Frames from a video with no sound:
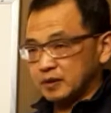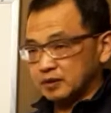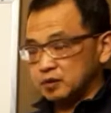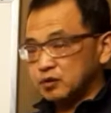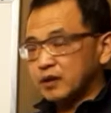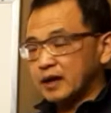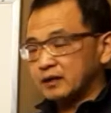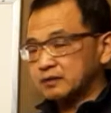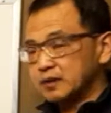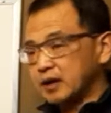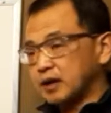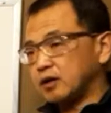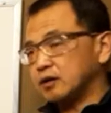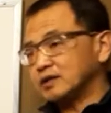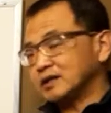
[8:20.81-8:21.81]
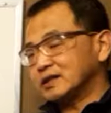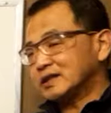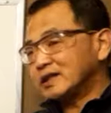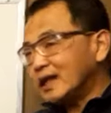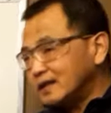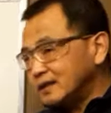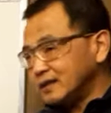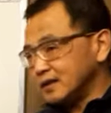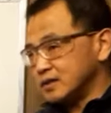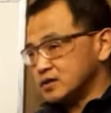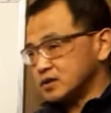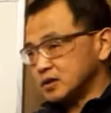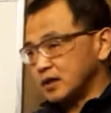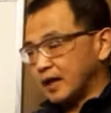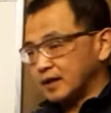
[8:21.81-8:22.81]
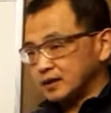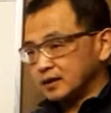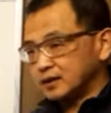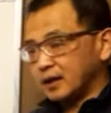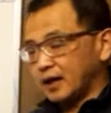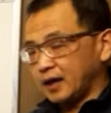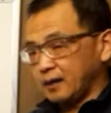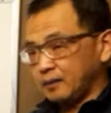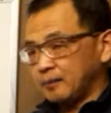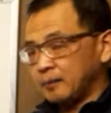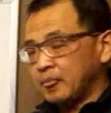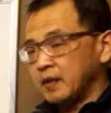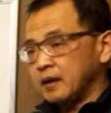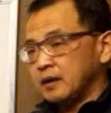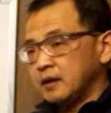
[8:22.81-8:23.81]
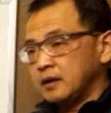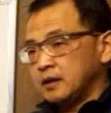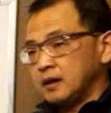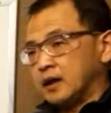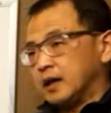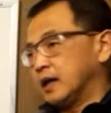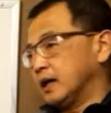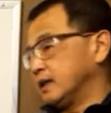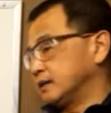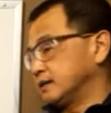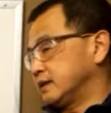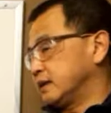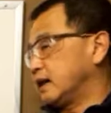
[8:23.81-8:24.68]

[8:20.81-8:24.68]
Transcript: but you can tell the tendency at that time.